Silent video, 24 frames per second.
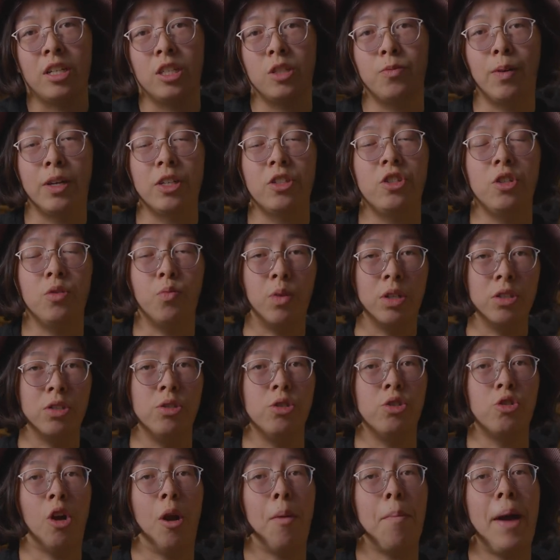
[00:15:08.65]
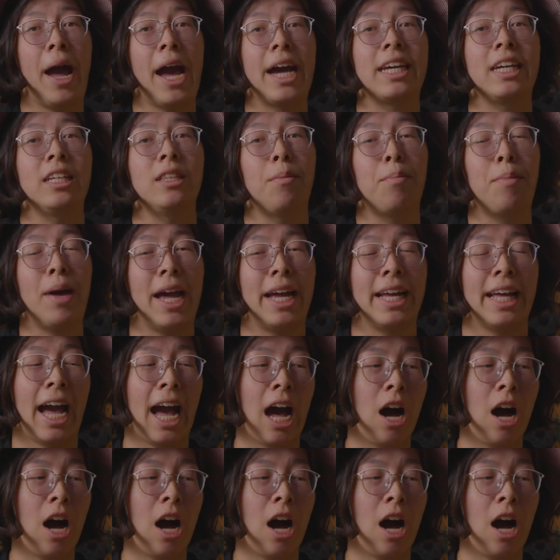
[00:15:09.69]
especially once you start packing the bag